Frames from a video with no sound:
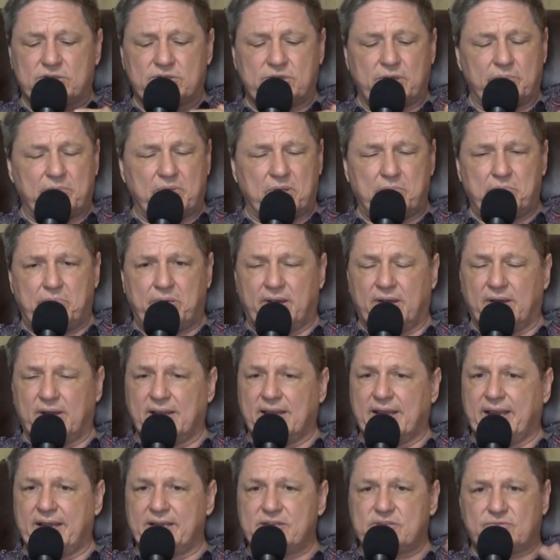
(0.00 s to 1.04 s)
She'd be
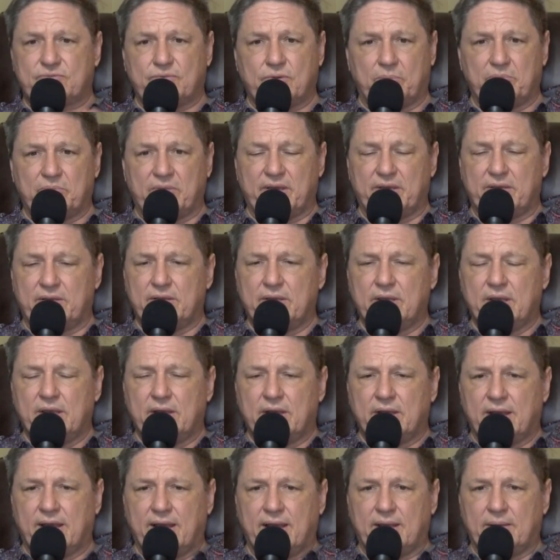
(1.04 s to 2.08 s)
paralyzed from the,
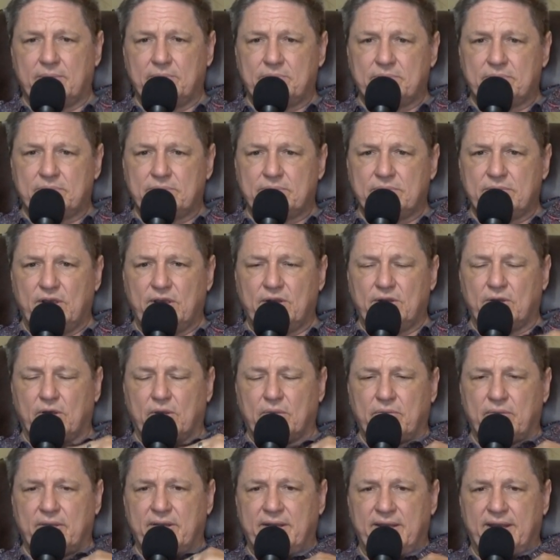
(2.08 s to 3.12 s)
uh, you
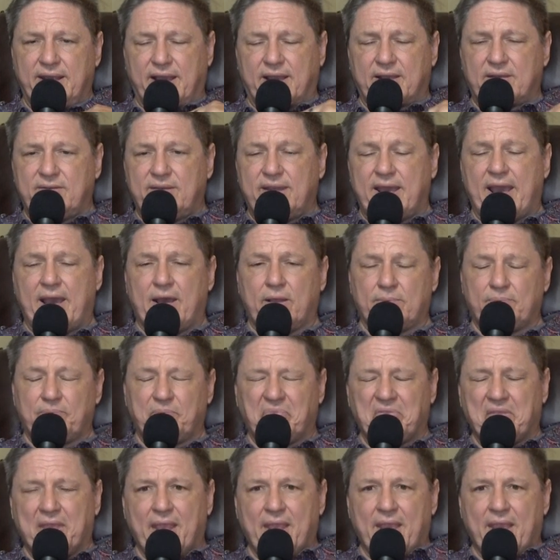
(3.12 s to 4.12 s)
know, the neck down.